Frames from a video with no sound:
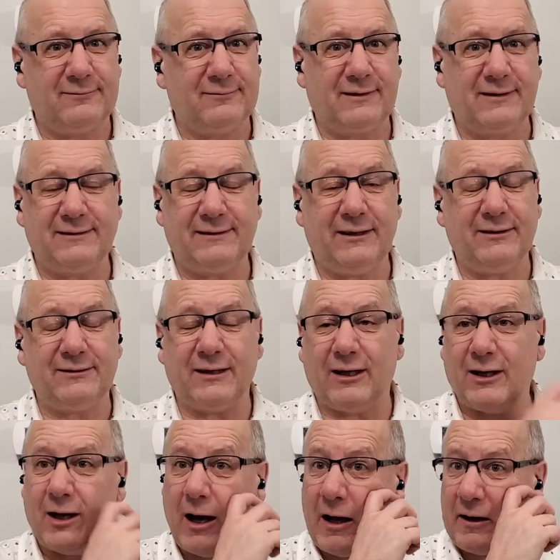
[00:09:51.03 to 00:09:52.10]
because there's a
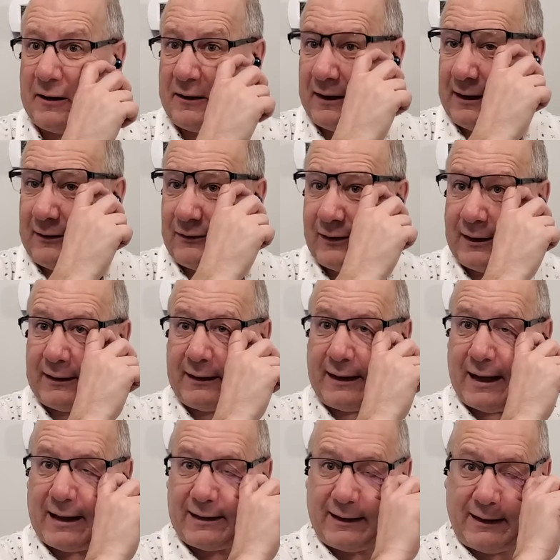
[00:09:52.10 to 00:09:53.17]
lot of things that
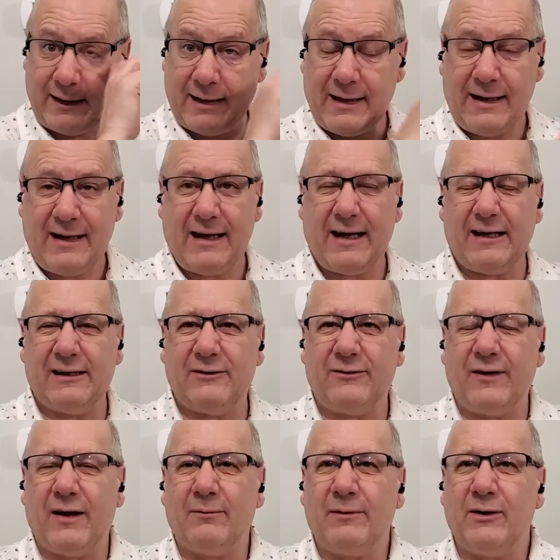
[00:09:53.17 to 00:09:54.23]
Kathy and the
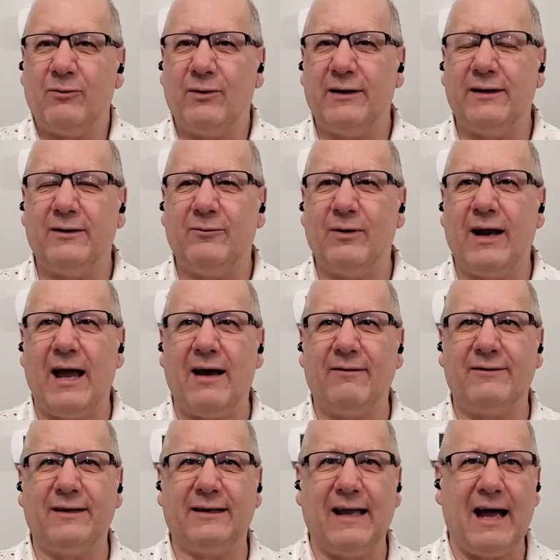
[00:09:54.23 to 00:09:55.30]
family would
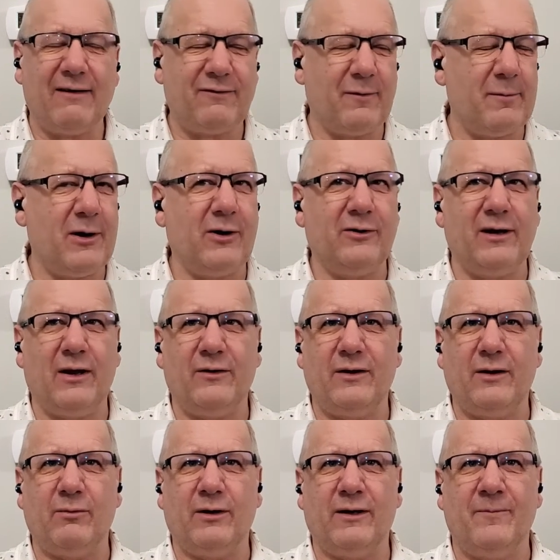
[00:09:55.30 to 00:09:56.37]
have to laugh about, and
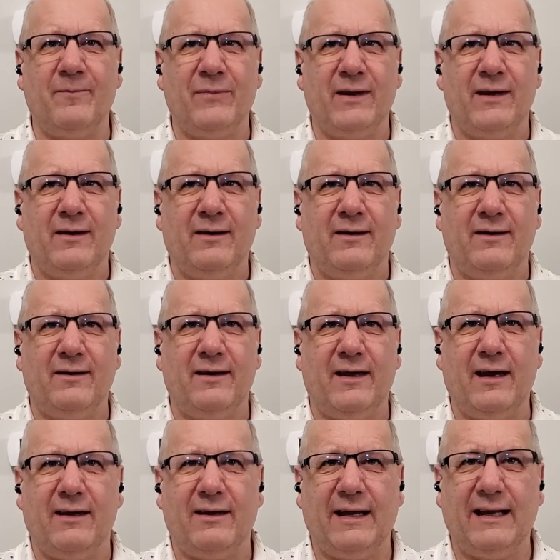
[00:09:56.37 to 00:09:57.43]

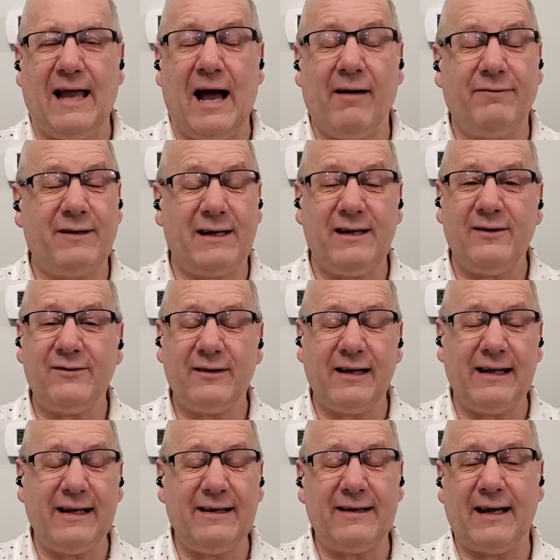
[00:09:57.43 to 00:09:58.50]
they laughed
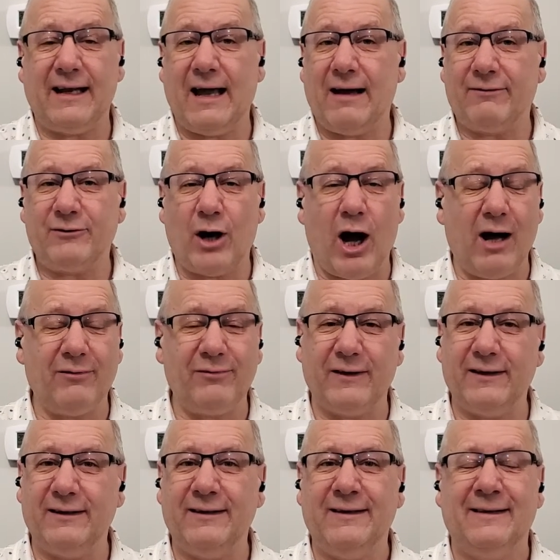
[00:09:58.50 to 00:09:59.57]
easily, they laughed
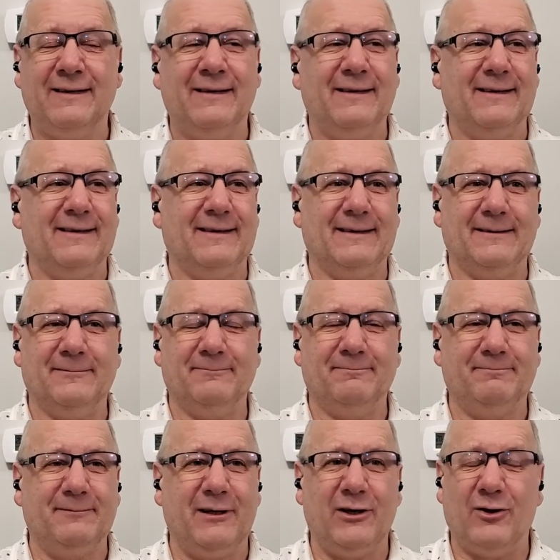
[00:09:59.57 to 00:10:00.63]
often.
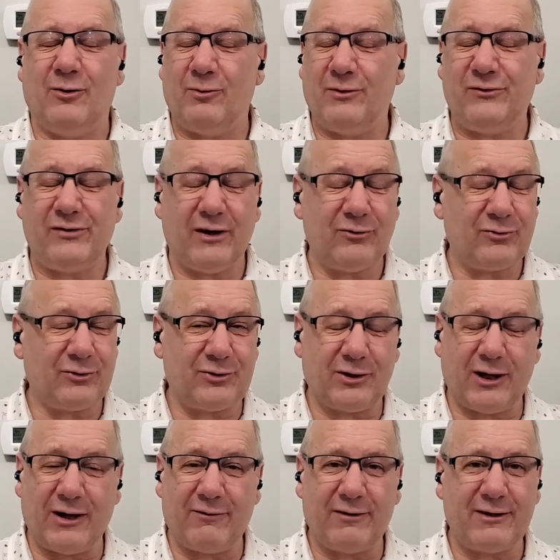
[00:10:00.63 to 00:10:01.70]
It was central to a
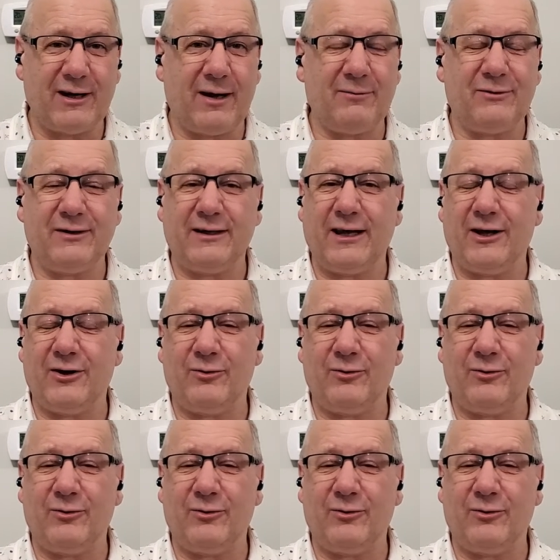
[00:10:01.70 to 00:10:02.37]
lot of our times together,